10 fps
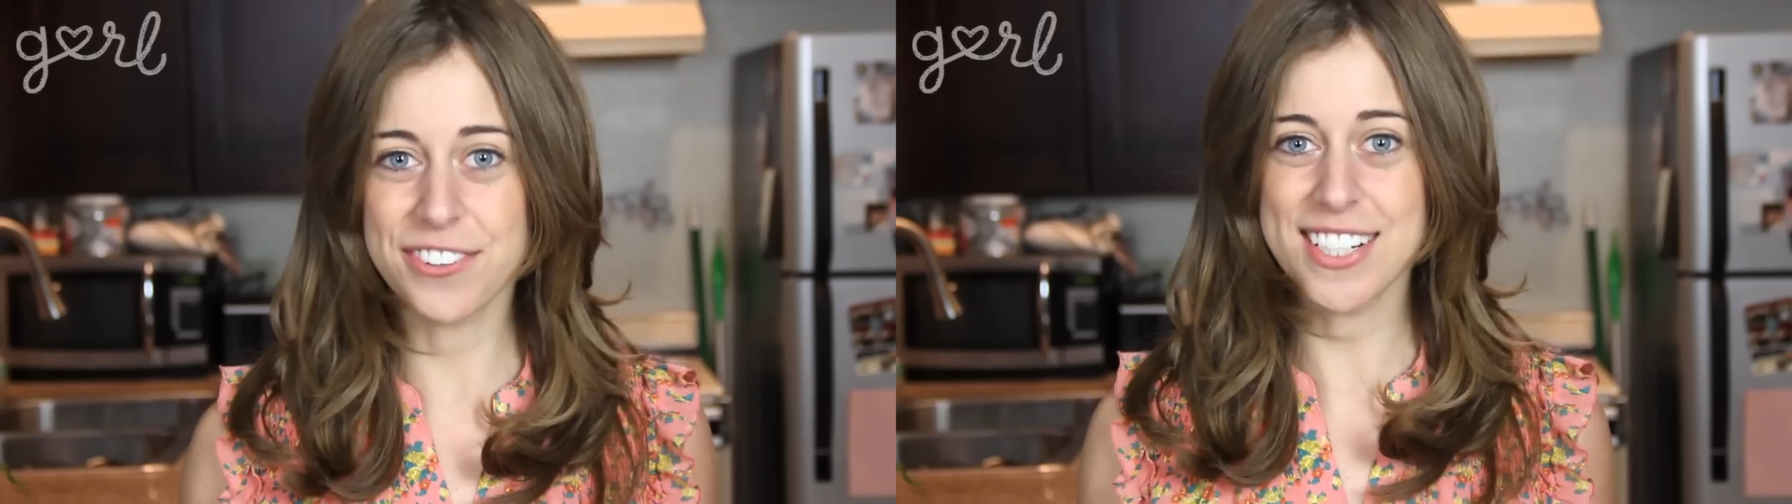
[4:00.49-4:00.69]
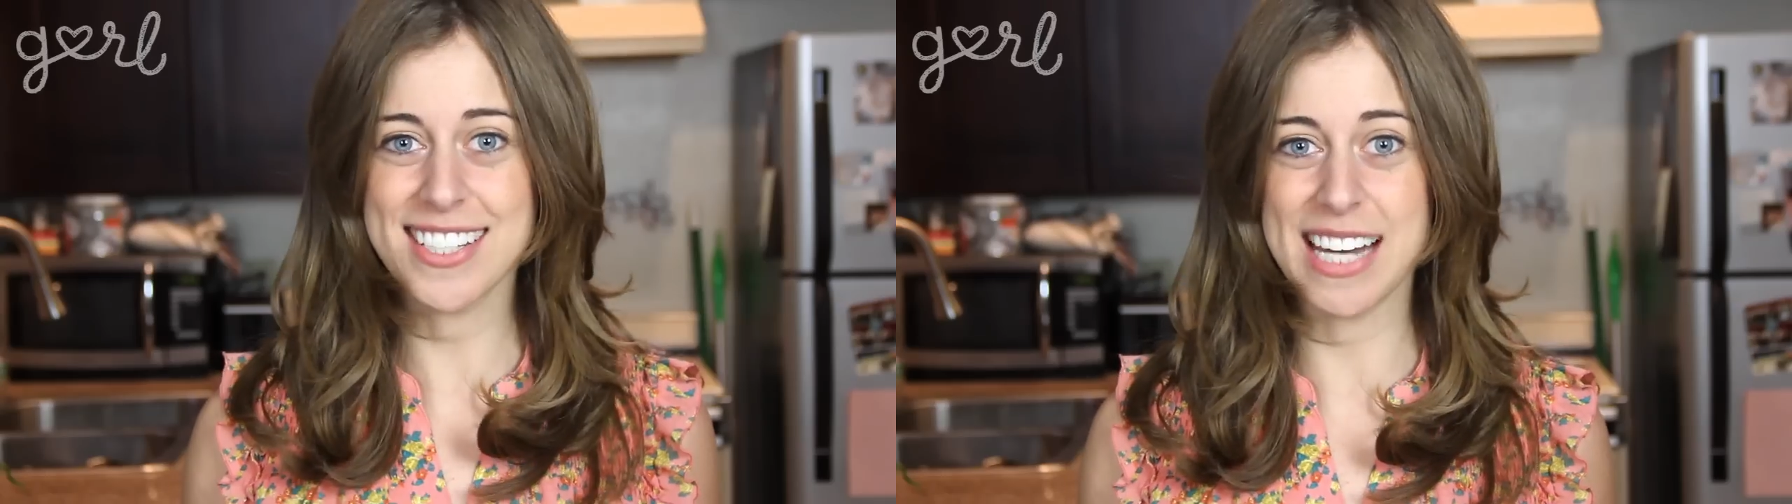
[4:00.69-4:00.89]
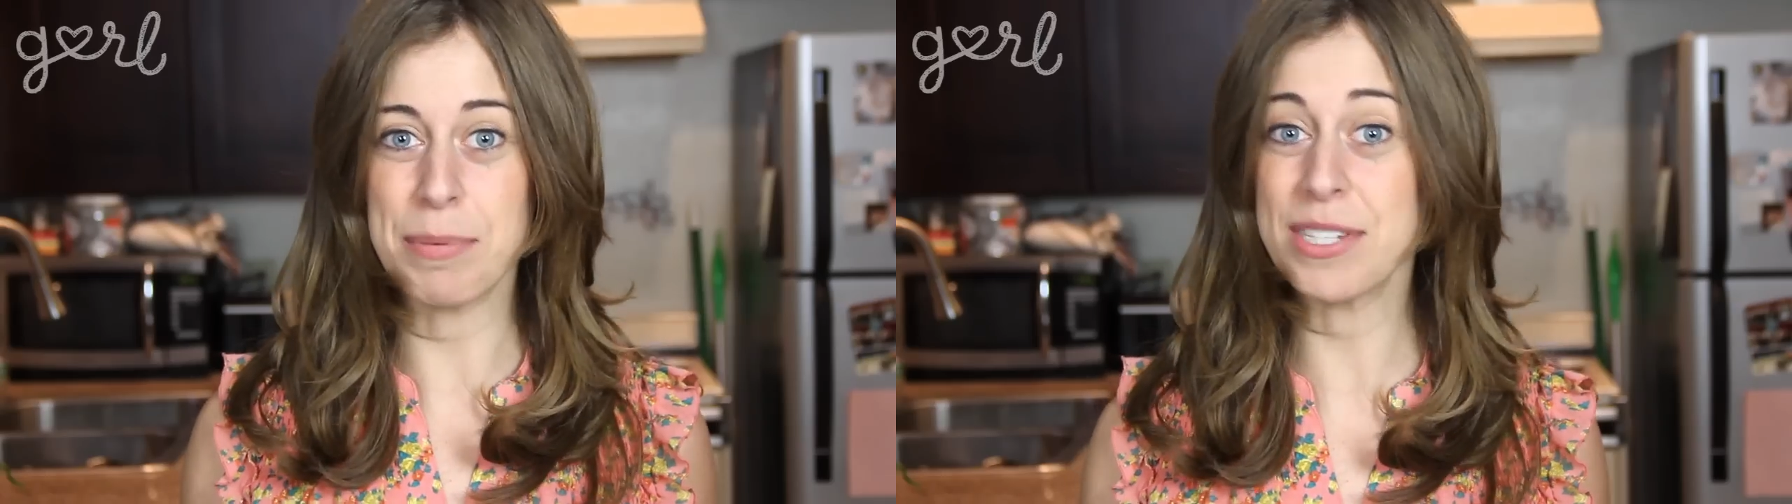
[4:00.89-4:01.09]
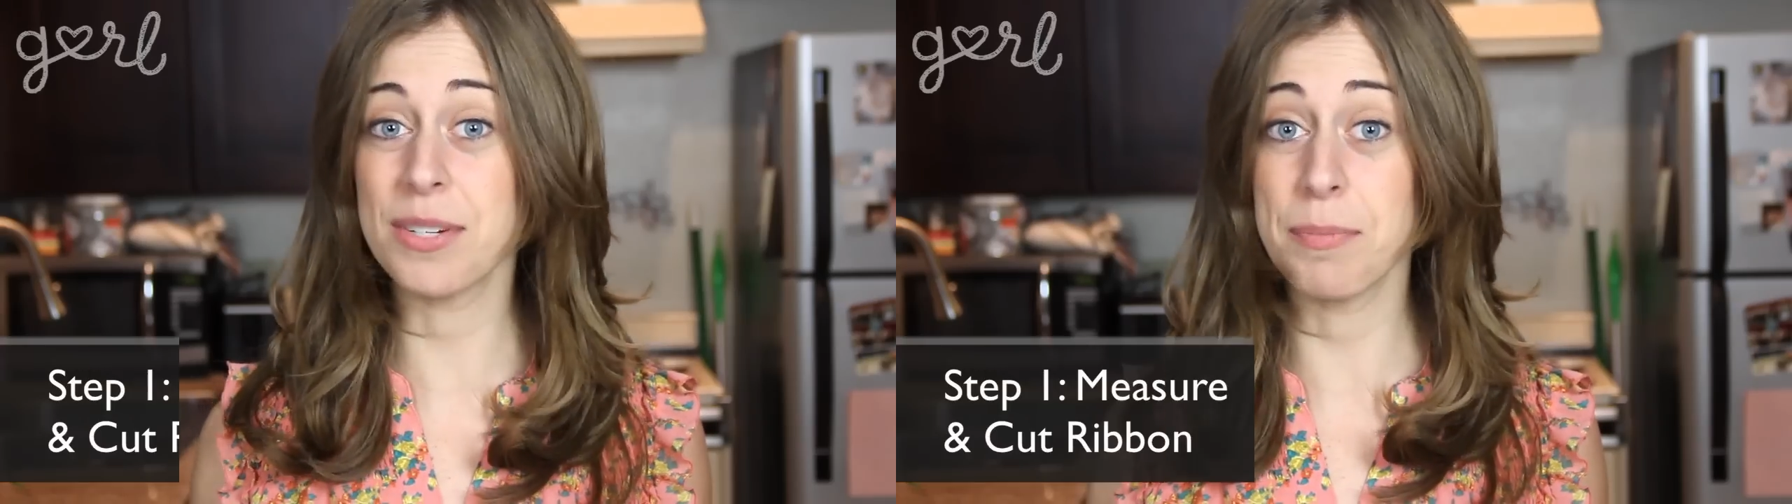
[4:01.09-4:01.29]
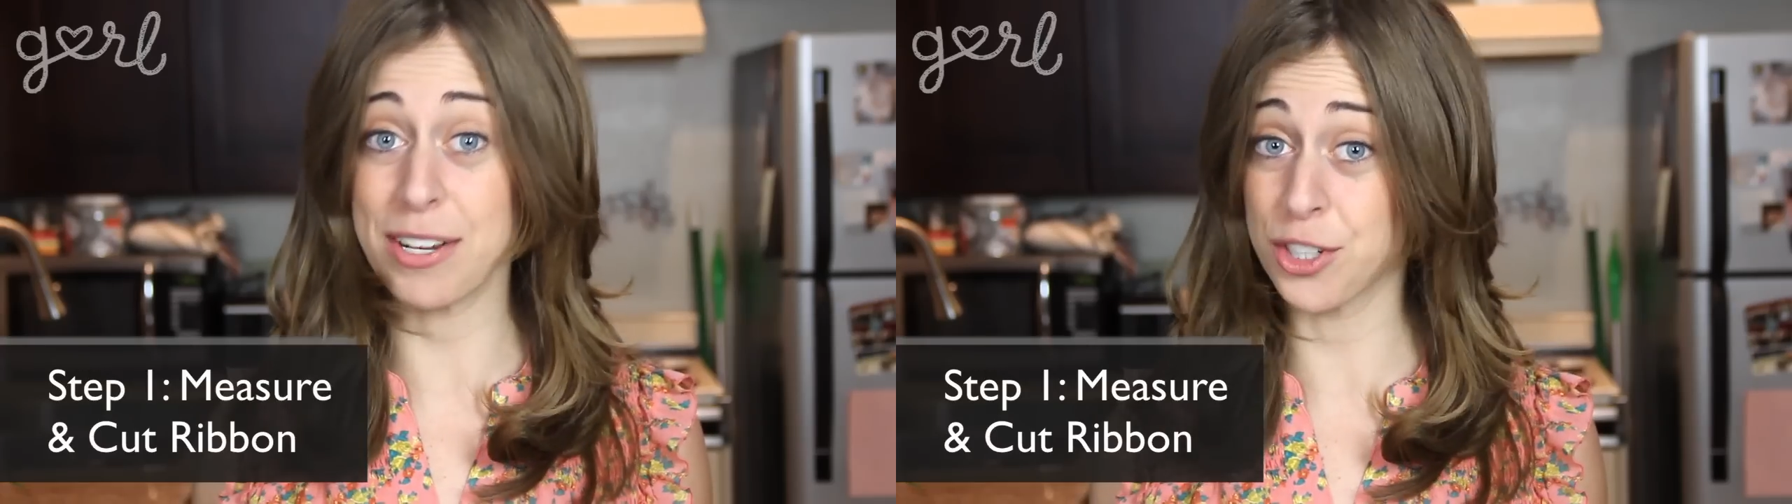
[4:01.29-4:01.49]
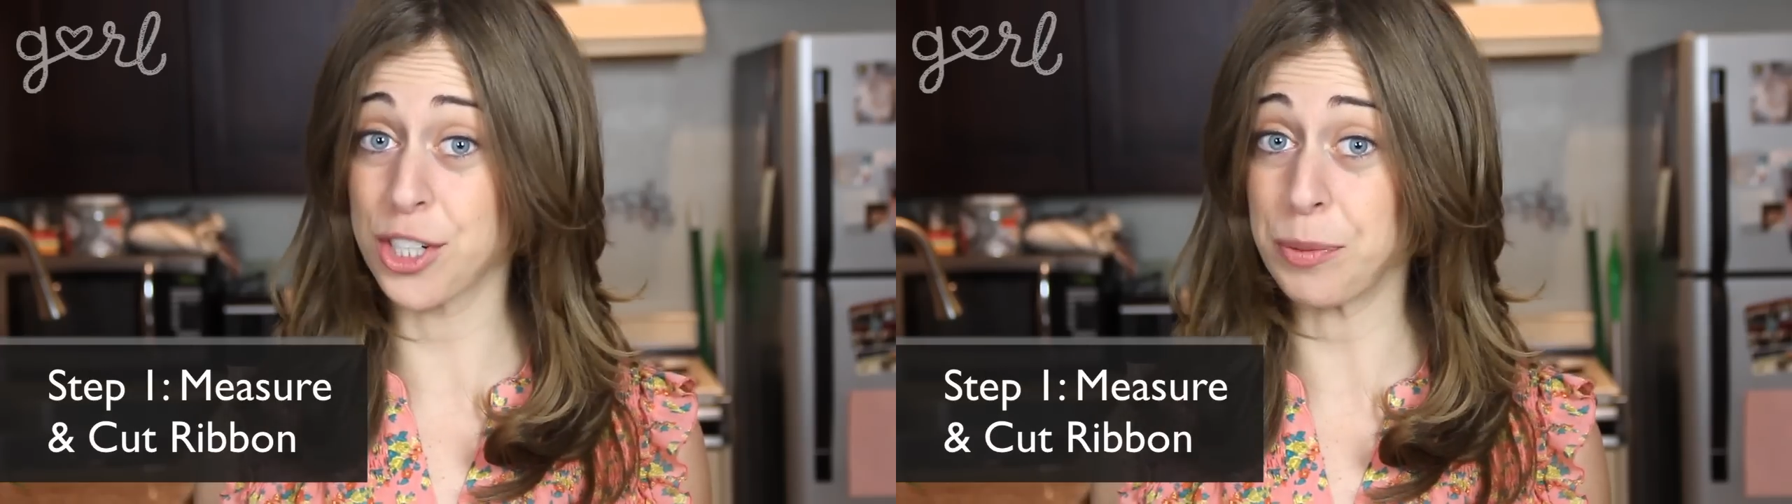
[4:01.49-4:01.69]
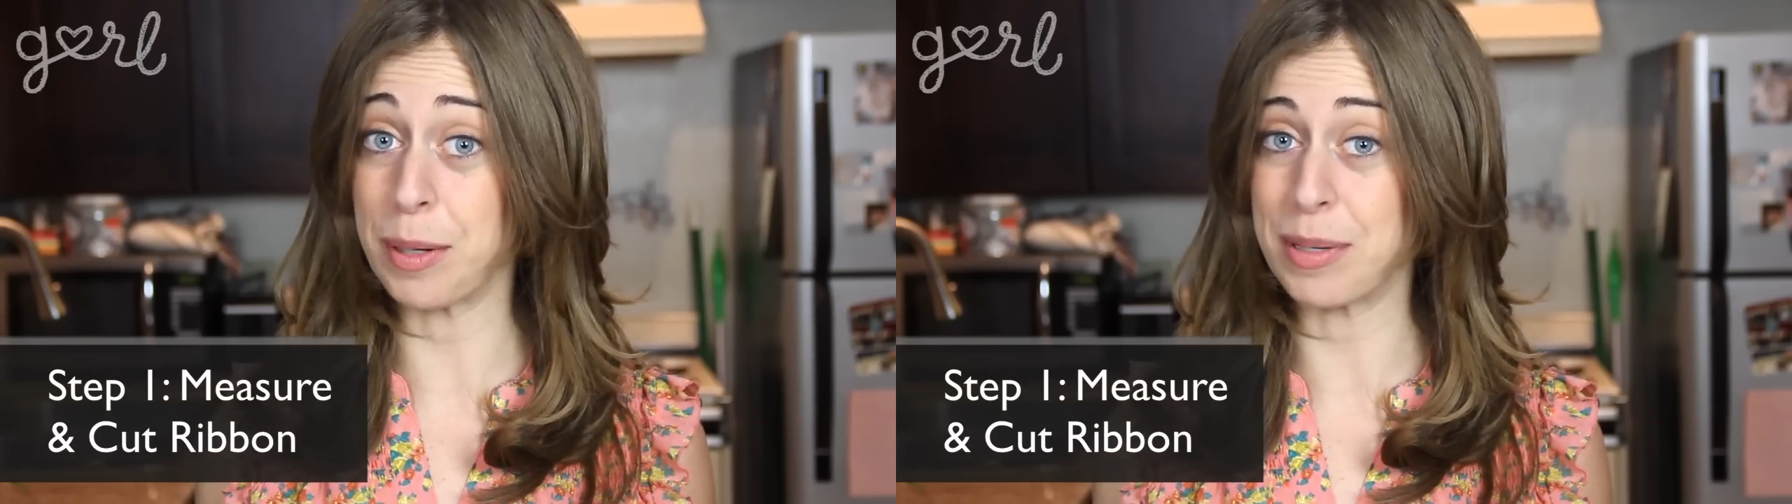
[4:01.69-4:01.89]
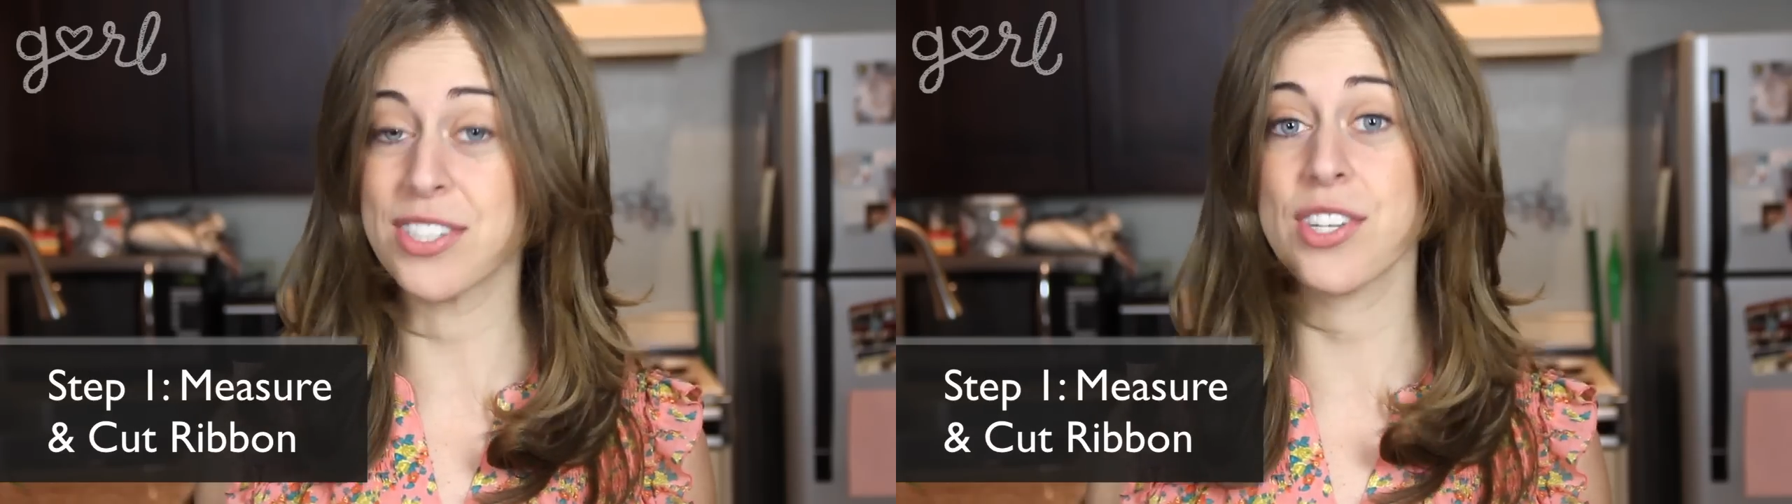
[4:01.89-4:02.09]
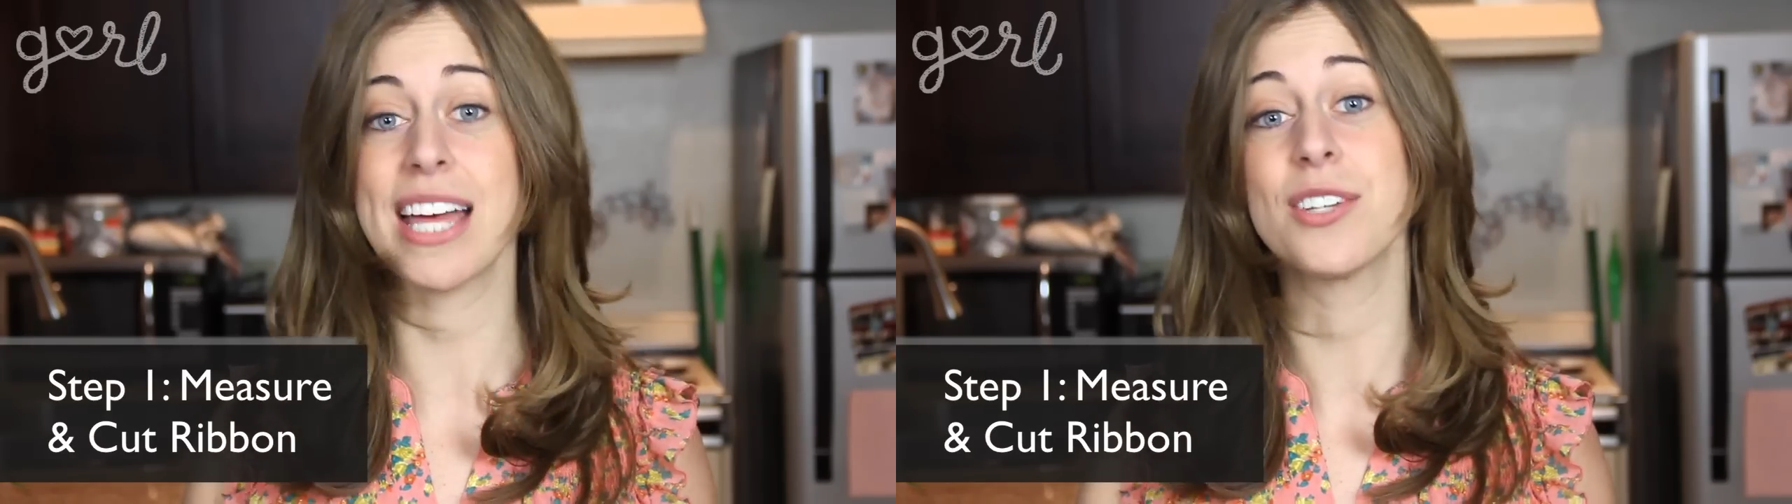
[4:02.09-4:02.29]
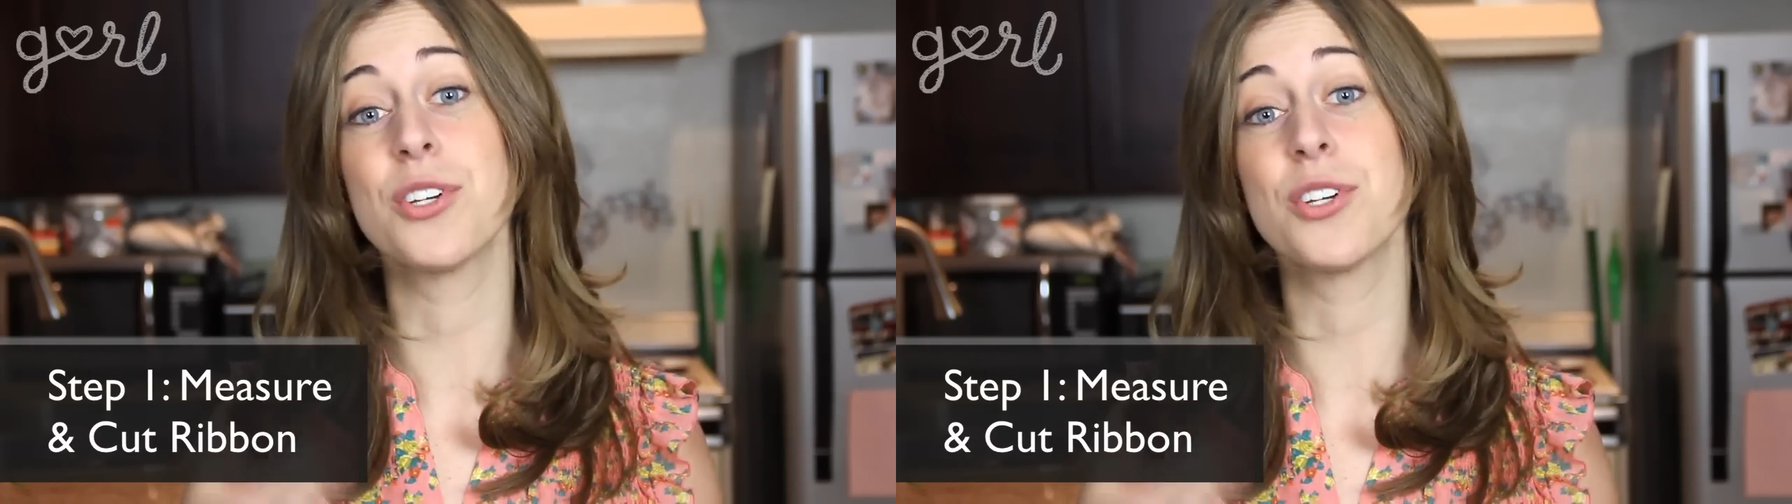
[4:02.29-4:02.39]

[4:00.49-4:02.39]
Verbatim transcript: first step is to measure your ribbon so that